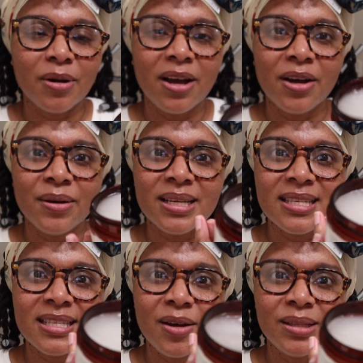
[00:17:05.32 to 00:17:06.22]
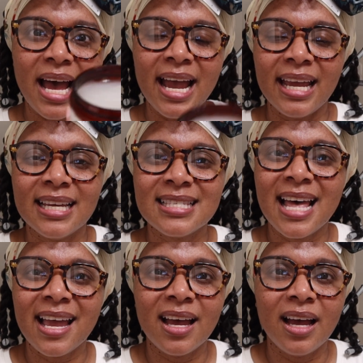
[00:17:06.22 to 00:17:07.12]
bro. It's so light. It's
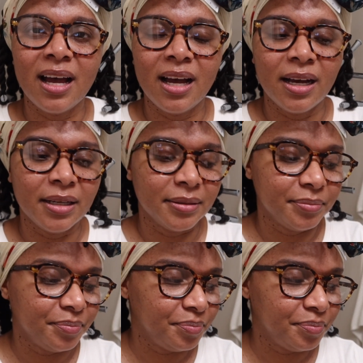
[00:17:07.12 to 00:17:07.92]
like a